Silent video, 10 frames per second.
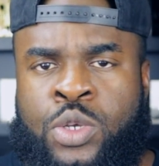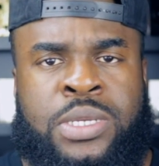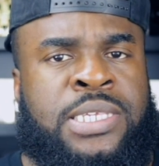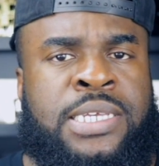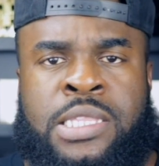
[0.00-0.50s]
You
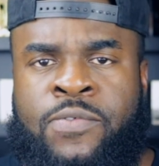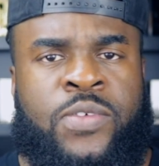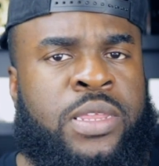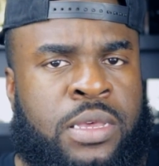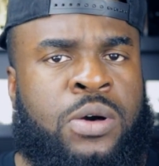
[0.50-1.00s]
can see in the
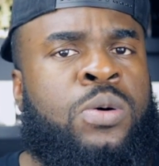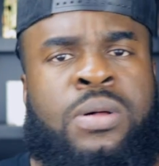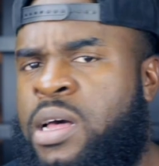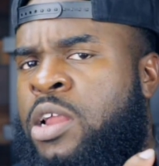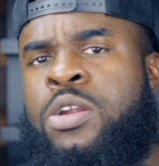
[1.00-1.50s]
video,
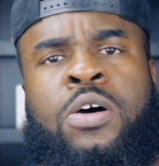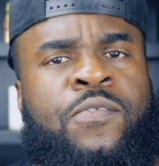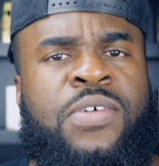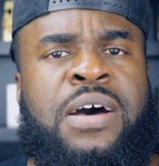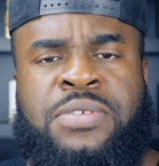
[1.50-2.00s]
I don't know,
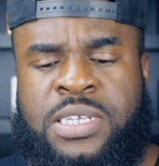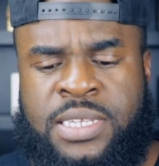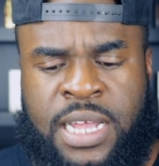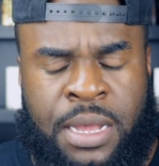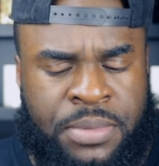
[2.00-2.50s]
five, six
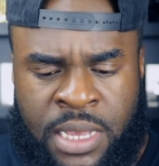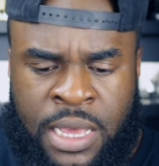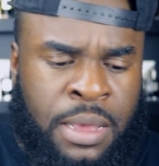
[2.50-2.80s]
times.